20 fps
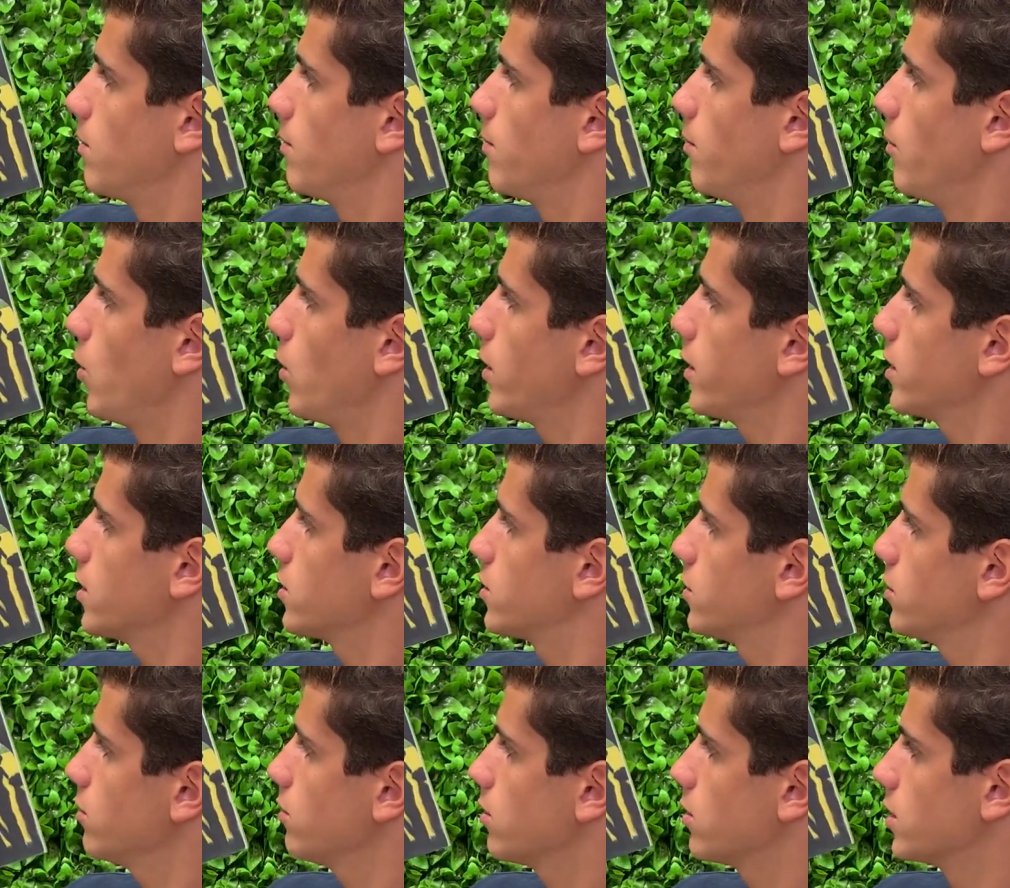Morning
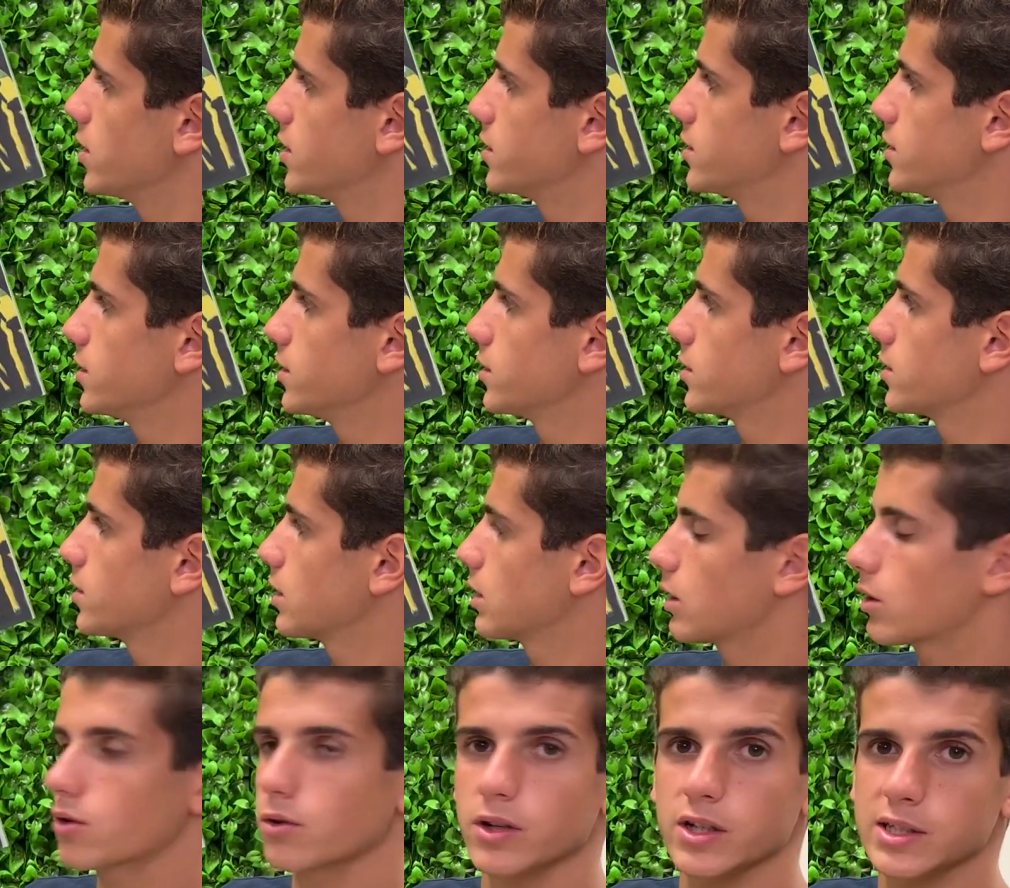dew glistens,
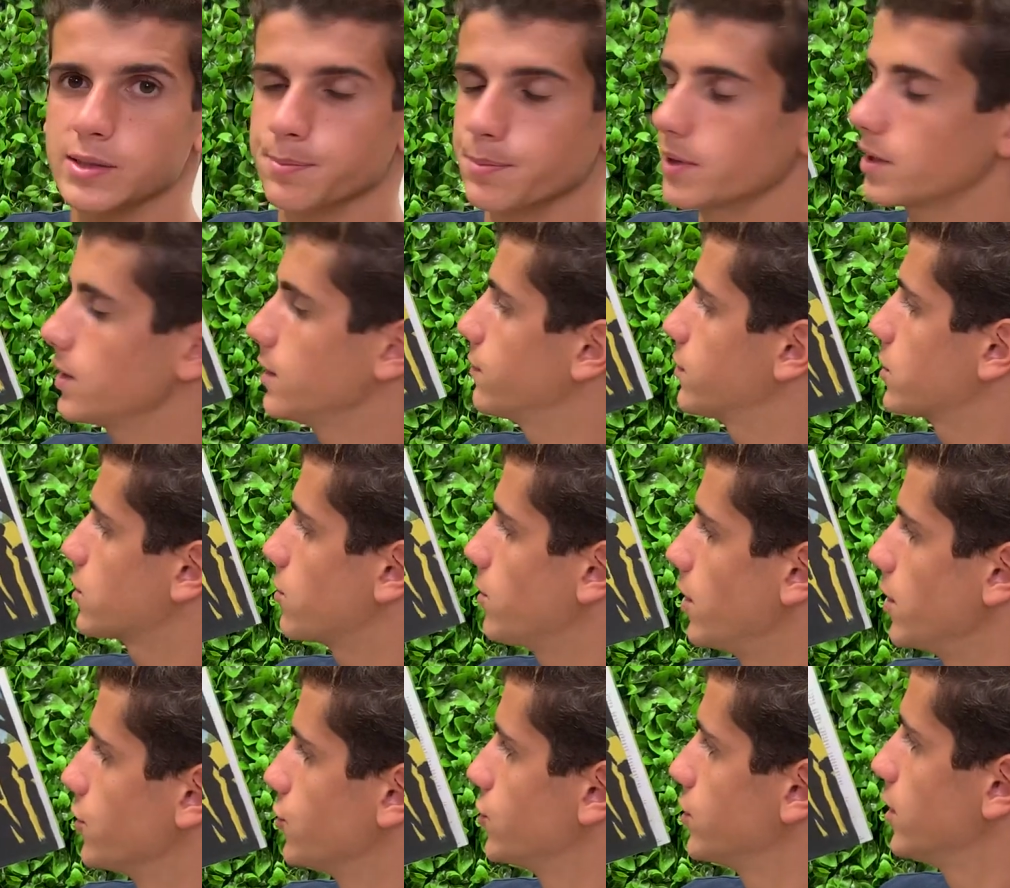crisp leaves
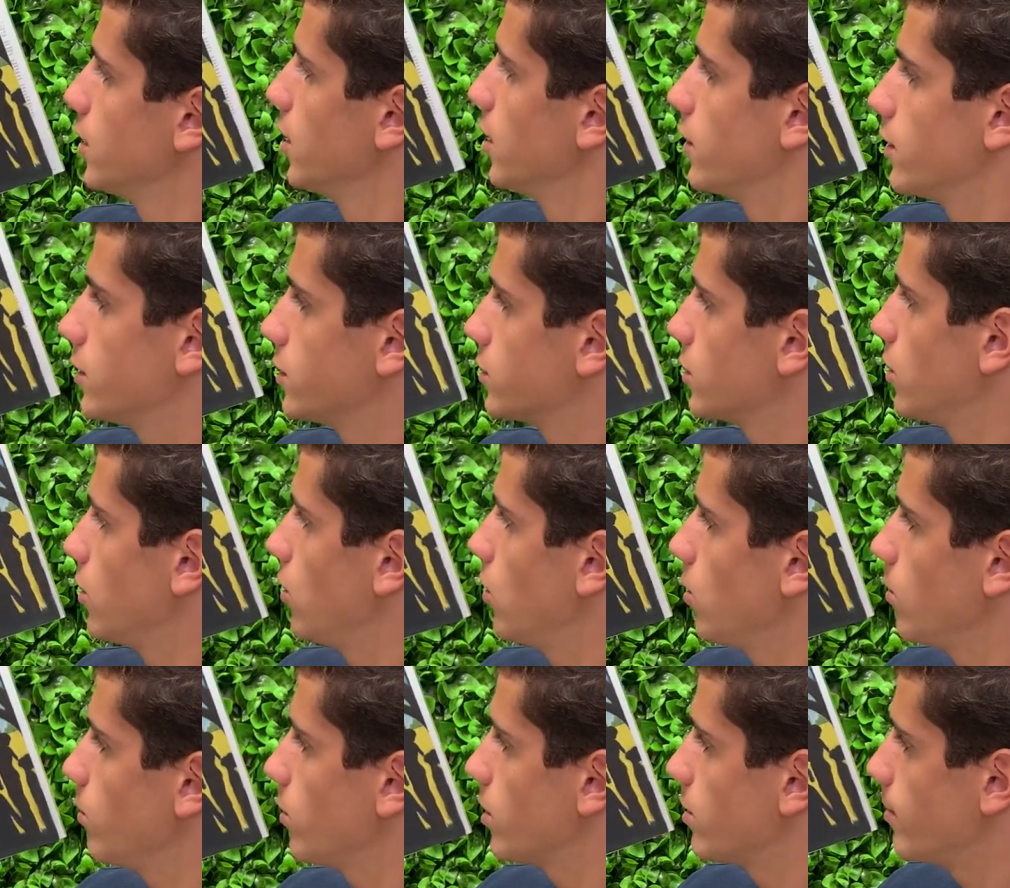crunch. There's a
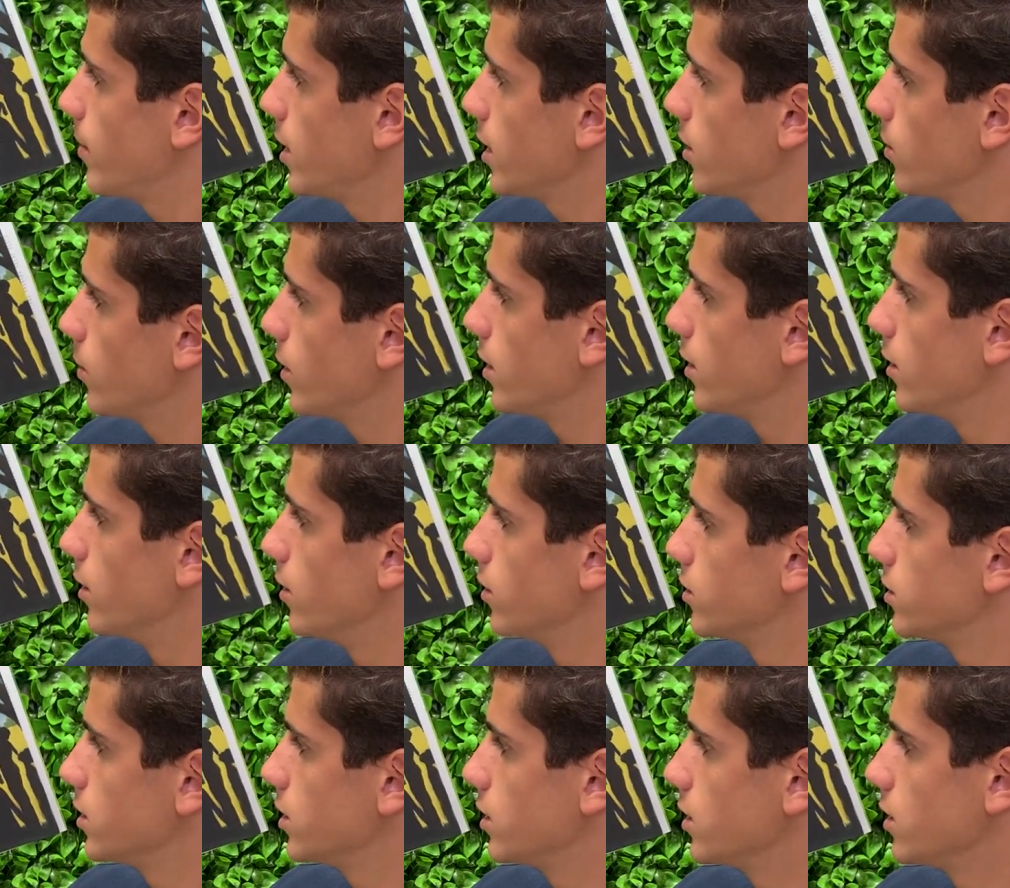home with many
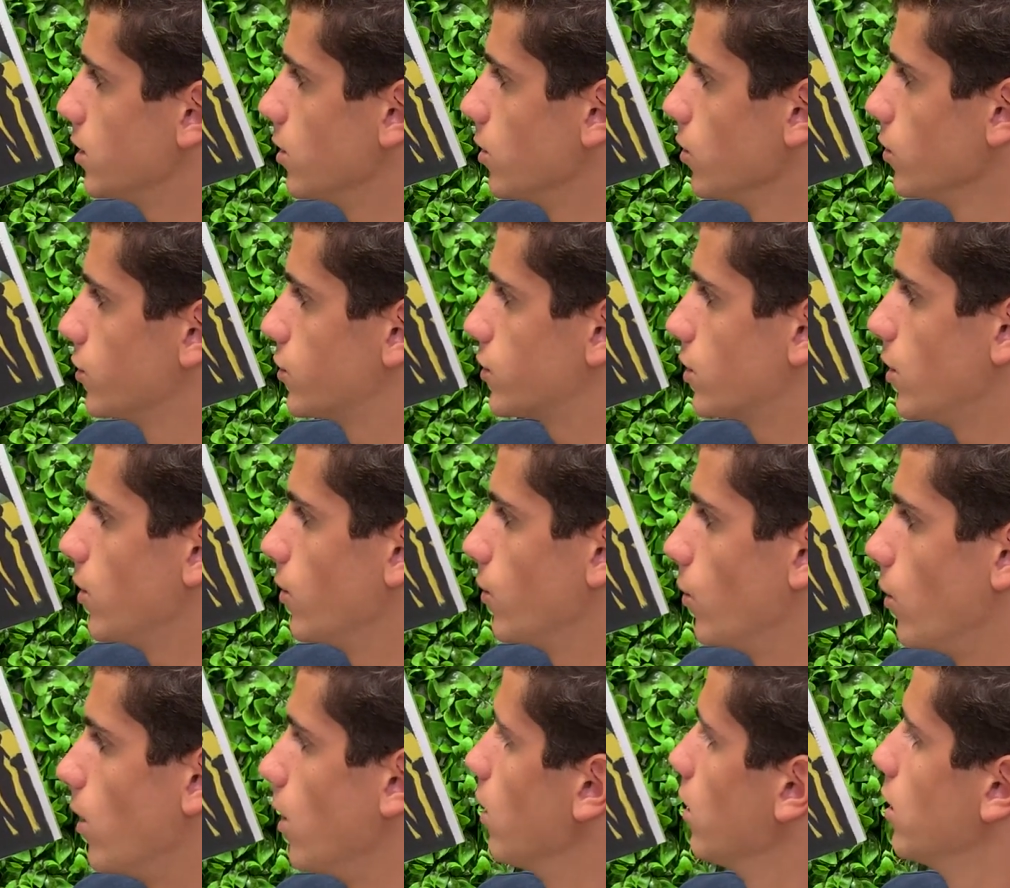windows in the old stone
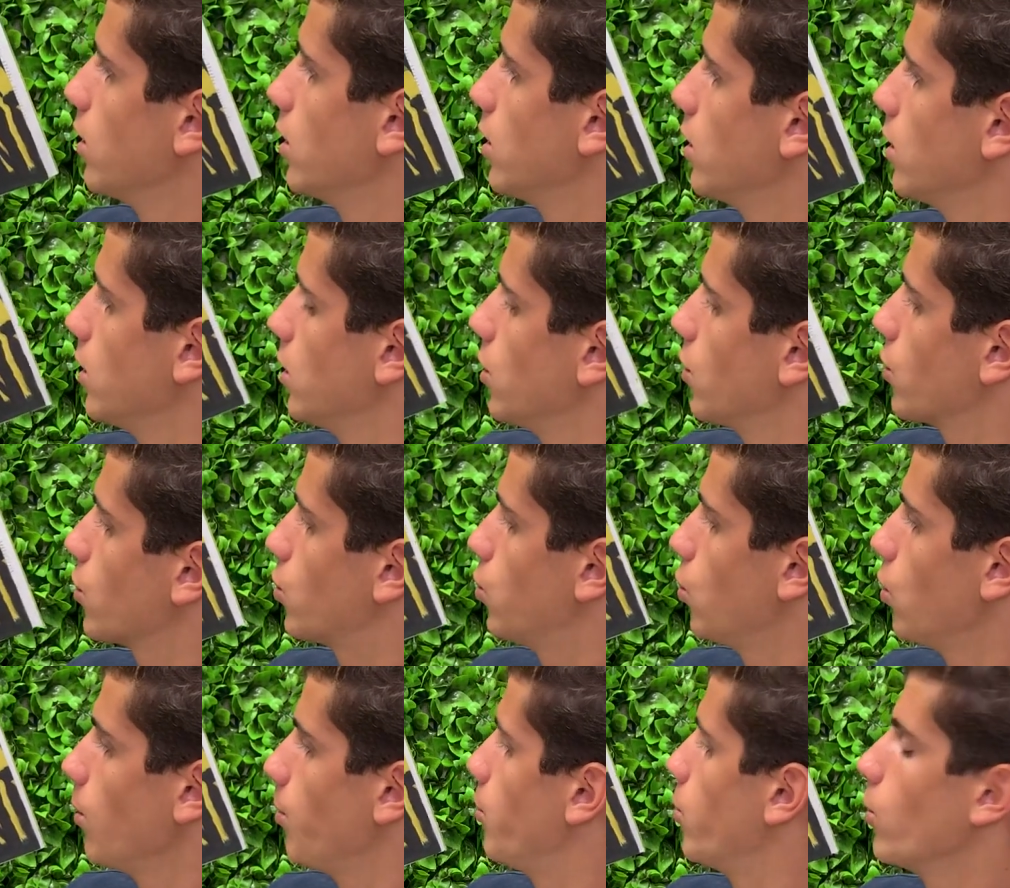wall.
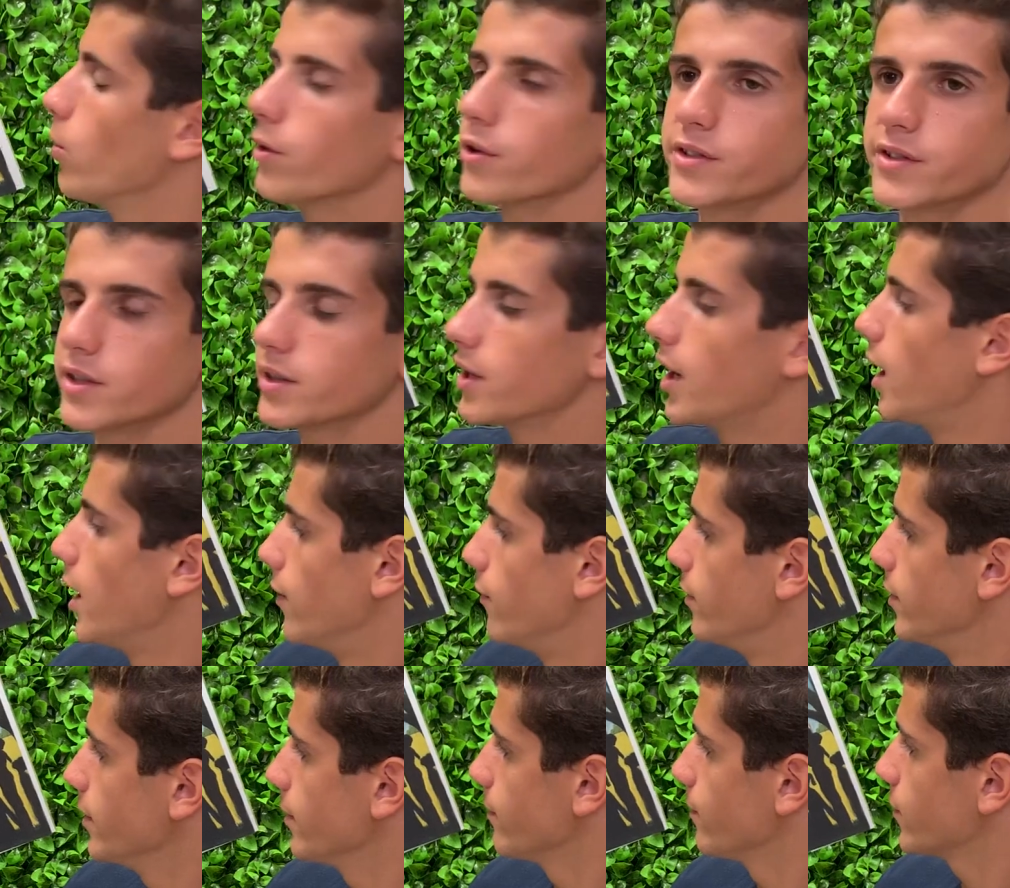Cool pools to dive
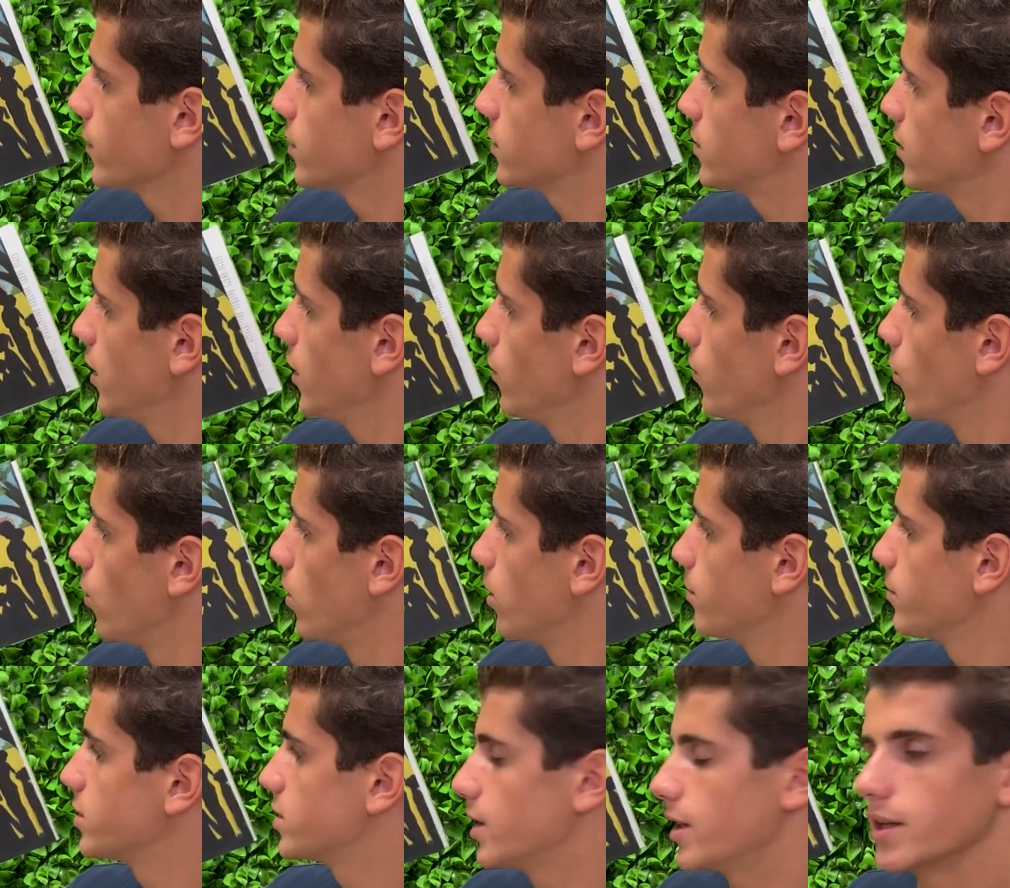in,
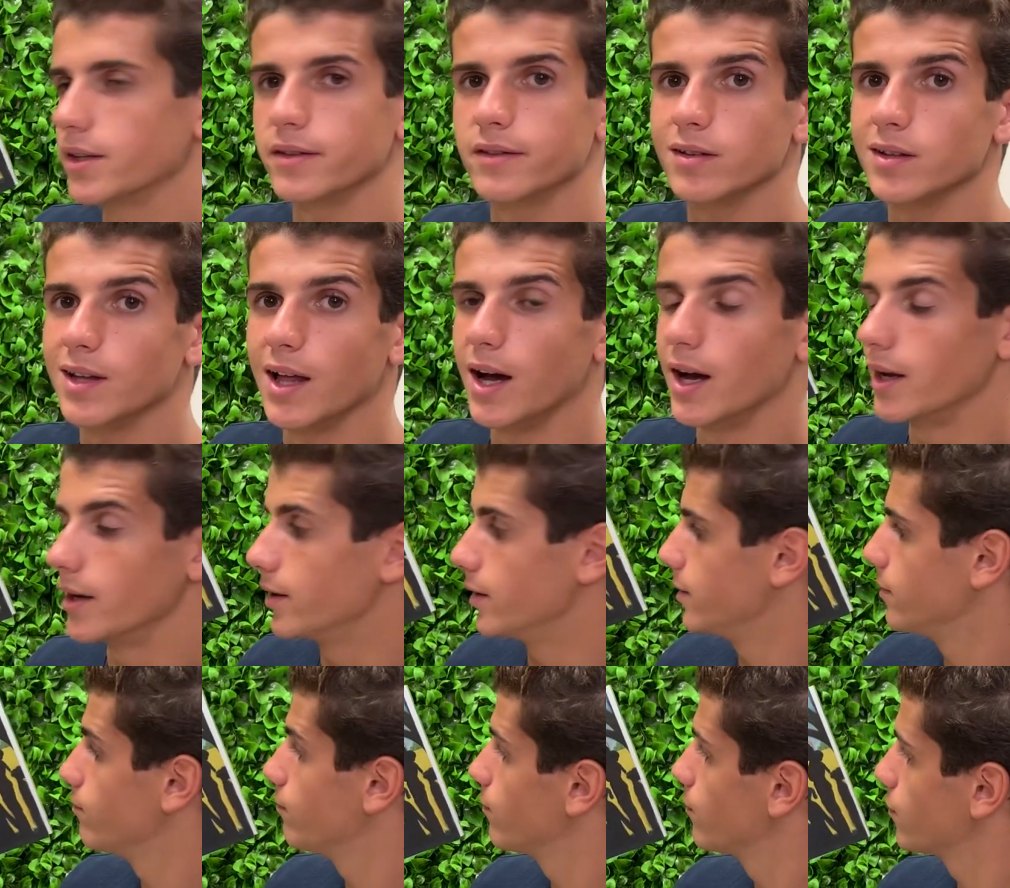sun-warmed sand to lie
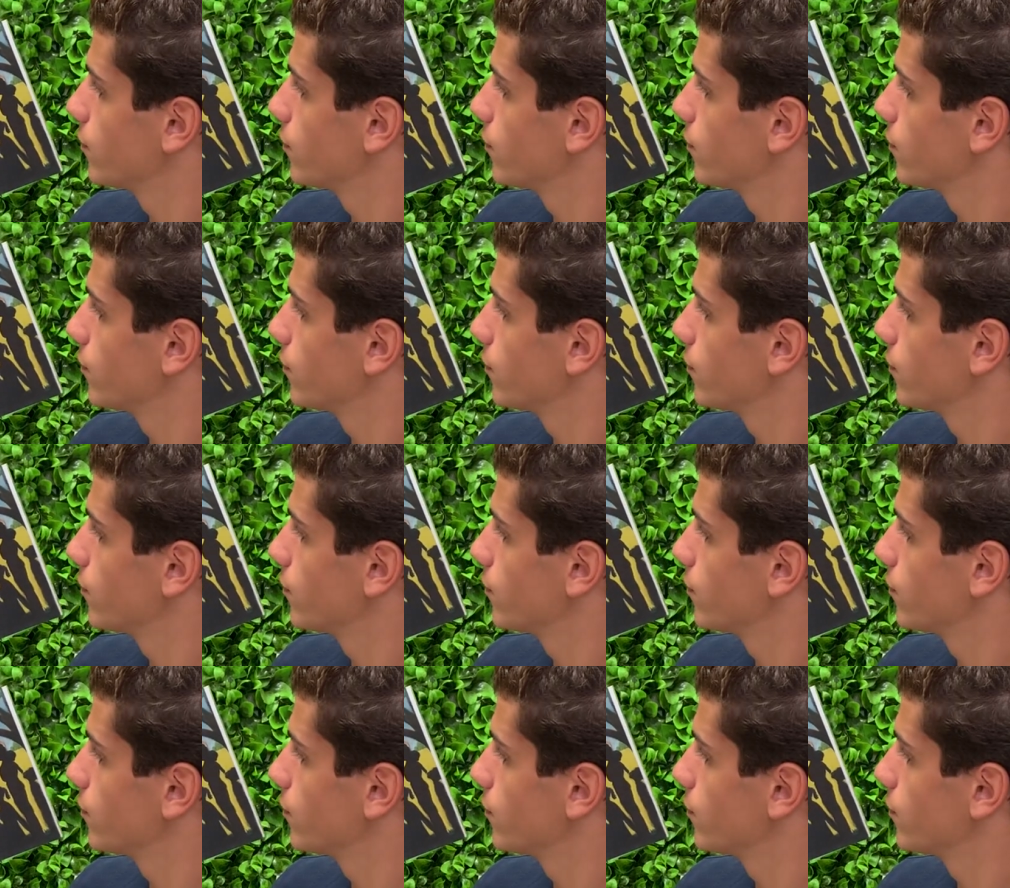in.